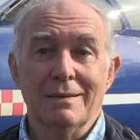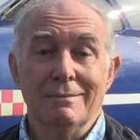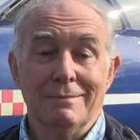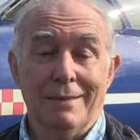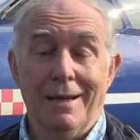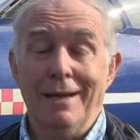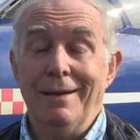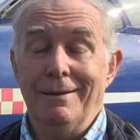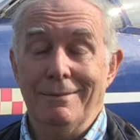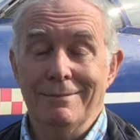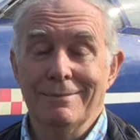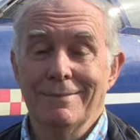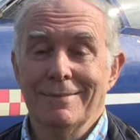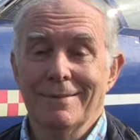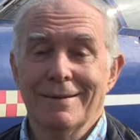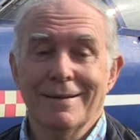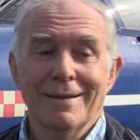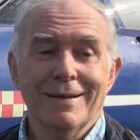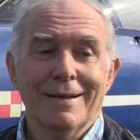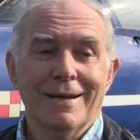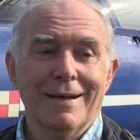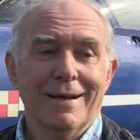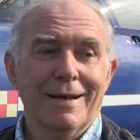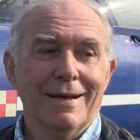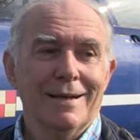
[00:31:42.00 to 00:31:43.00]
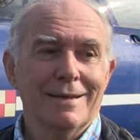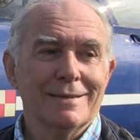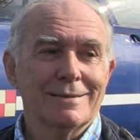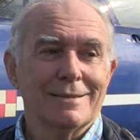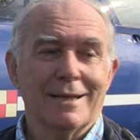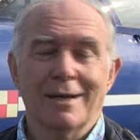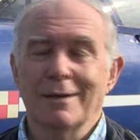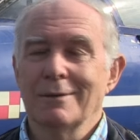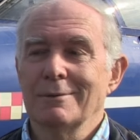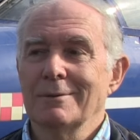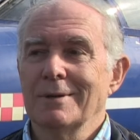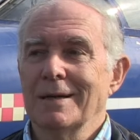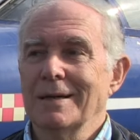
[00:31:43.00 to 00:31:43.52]
Yeah.
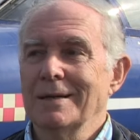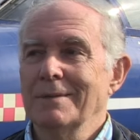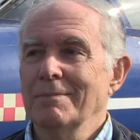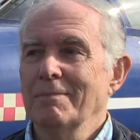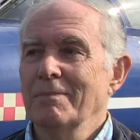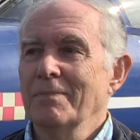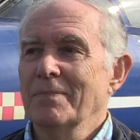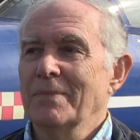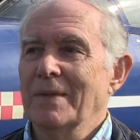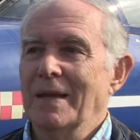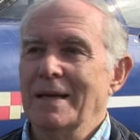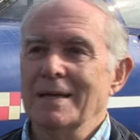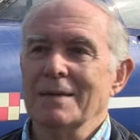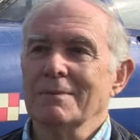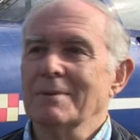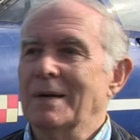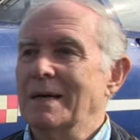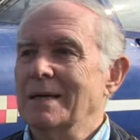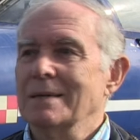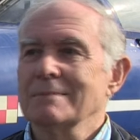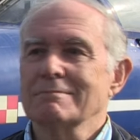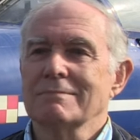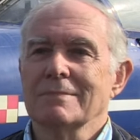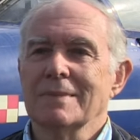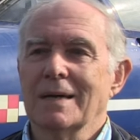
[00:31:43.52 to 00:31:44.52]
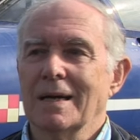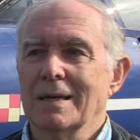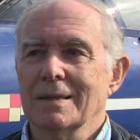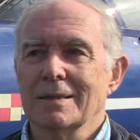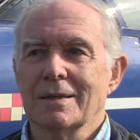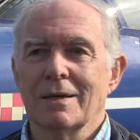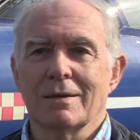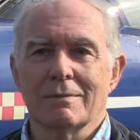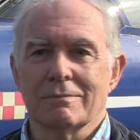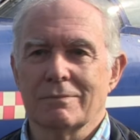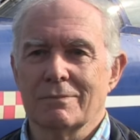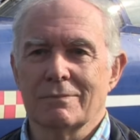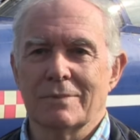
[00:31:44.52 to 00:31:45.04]
So, anyway, I
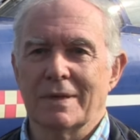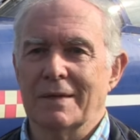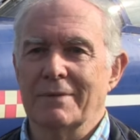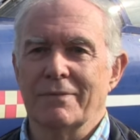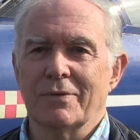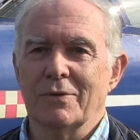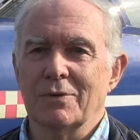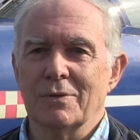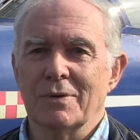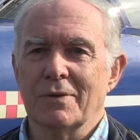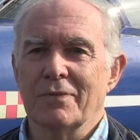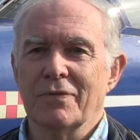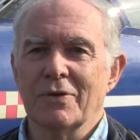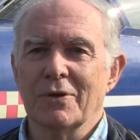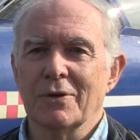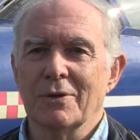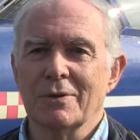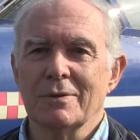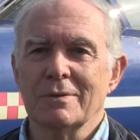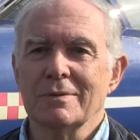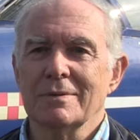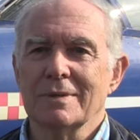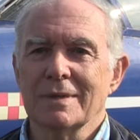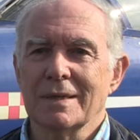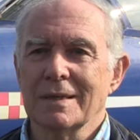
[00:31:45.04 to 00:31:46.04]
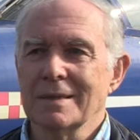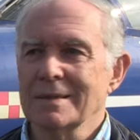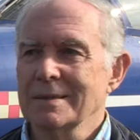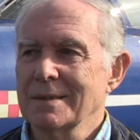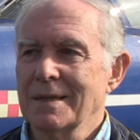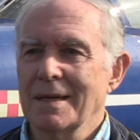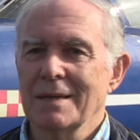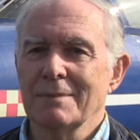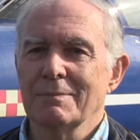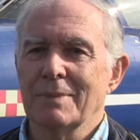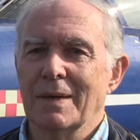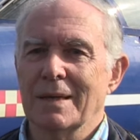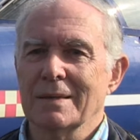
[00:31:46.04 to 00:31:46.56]
got rid of all the fuel and
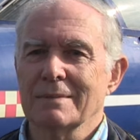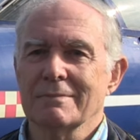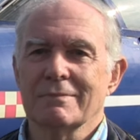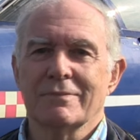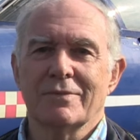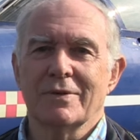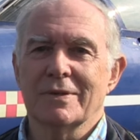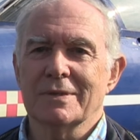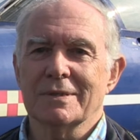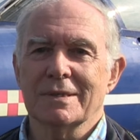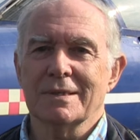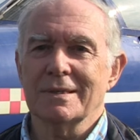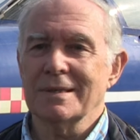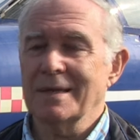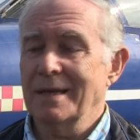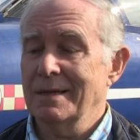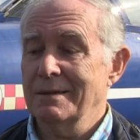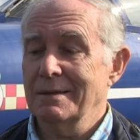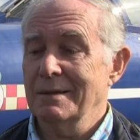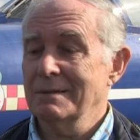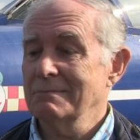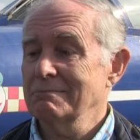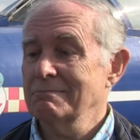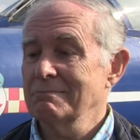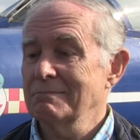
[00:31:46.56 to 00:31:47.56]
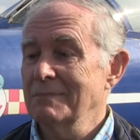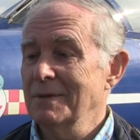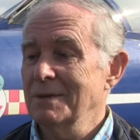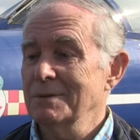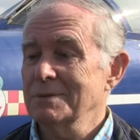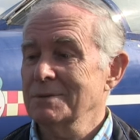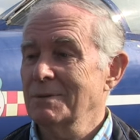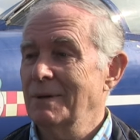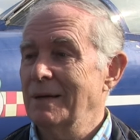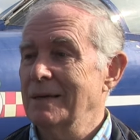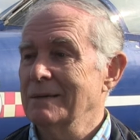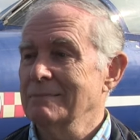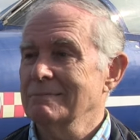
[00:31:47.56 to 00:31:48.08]
came back, vertical landing, no
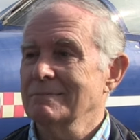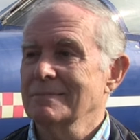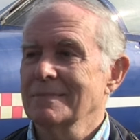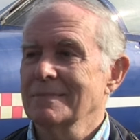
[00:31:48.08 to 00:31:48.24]
sweat.